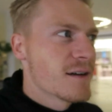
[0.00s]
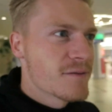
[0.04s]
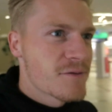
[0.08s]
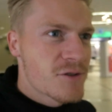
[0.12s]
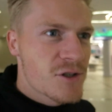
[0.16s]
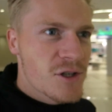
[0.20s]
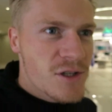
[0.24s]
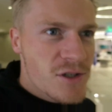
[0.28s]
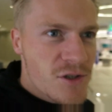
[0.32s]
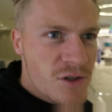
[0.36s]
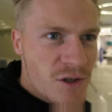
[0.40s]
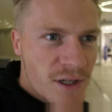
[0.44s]
I'm
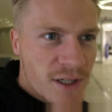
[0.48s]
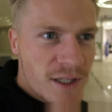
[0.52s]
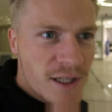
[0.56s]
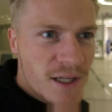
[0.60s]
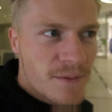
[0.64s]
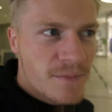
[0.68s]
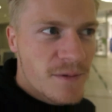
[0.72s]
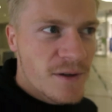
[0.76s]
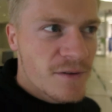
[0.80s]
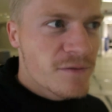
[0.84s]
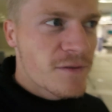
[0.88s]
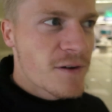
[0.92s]
just trying to
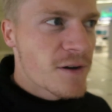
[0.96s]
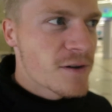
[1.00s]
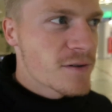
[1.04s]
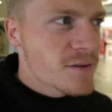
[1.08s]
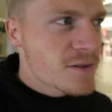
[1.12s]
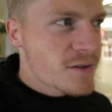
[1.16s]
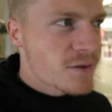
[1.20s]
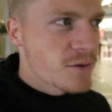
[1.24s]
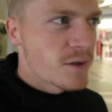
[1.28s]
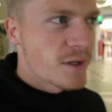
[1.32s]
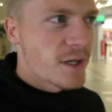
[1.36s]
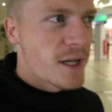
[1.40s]
get my
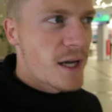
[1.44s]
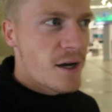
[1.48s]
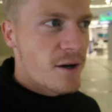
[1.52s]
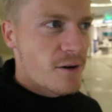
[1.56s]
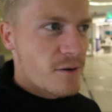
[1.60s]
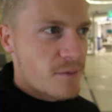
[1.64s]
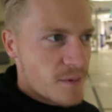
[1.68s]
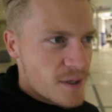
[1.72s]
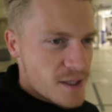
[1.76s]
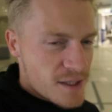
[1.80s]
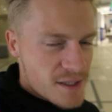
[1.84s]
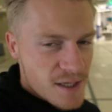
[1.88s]
phone sorted
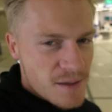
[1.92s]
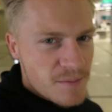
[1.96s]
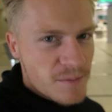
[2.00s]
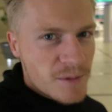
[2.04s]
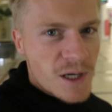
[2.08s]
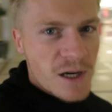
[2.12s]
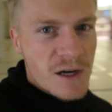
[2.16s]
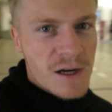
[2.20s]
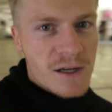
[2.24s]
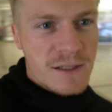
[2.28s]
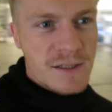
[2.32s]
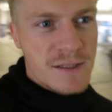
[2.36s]
out, my SIM
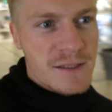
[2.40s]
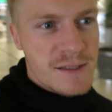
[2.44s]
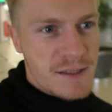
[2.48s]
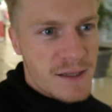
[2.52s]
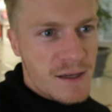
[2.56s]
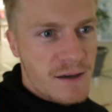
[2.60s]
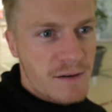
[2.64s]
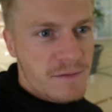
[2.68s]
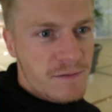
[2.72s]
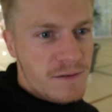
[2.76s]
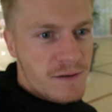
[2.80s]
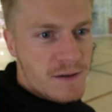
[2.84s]
card and
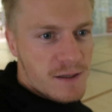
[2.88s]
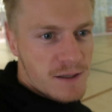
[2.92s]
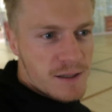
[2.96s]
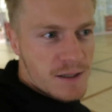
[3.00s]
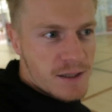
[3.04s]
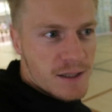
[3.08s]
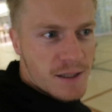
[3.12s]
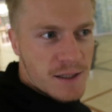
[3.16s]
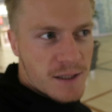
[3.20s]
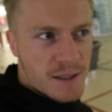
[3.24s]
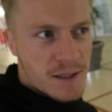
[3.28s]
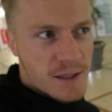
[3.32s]
stuff.
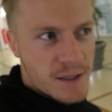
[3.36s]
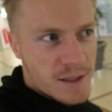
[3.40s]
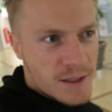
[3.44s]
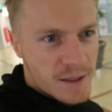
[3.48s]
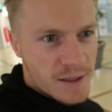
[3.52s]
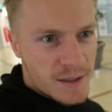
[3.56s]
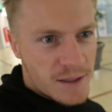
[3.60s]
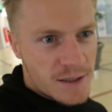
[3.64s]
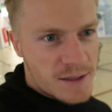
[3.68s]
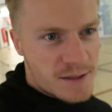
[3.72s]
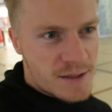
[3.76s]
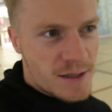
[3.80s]

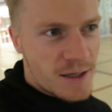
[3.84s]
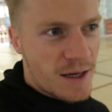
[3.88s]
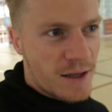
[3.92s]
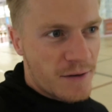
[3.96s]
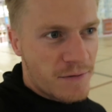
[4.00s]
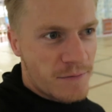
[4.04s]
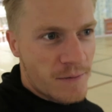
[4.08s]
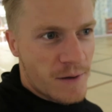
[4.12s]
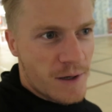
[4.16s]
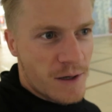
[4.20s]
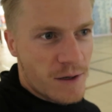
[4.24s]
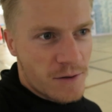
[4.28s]
Because I
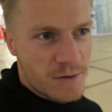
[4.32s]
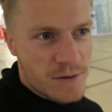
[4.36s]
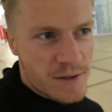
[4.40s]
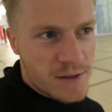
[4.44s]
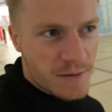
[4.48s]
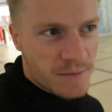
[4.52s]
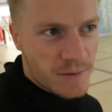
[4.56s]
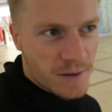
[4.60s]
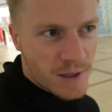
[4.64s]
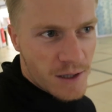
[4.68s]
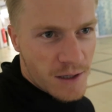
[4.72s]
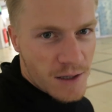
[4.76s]
left my old
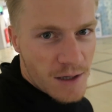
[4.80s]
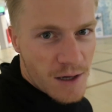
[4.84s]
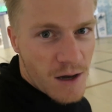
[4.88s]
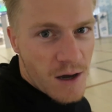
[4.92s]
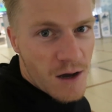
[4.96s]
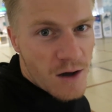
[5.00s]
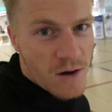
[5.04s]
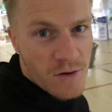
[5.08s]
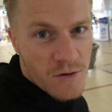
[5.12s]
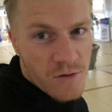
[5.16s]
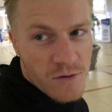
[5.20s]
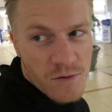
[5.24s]
SIM card at
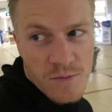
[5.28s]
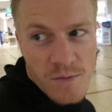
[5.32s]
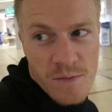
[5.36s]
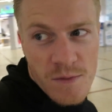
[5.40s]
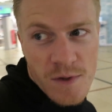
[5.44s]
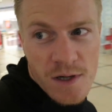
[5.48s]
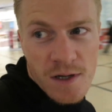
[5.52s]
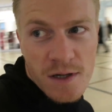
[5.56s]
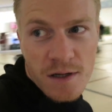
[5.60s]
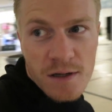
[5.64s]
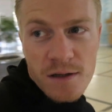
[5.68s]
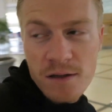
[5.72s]

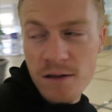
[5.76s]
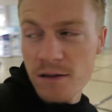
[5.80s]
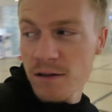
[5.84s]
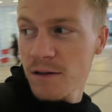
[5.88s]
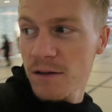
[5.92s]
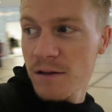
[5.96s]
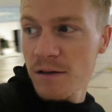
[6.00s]
home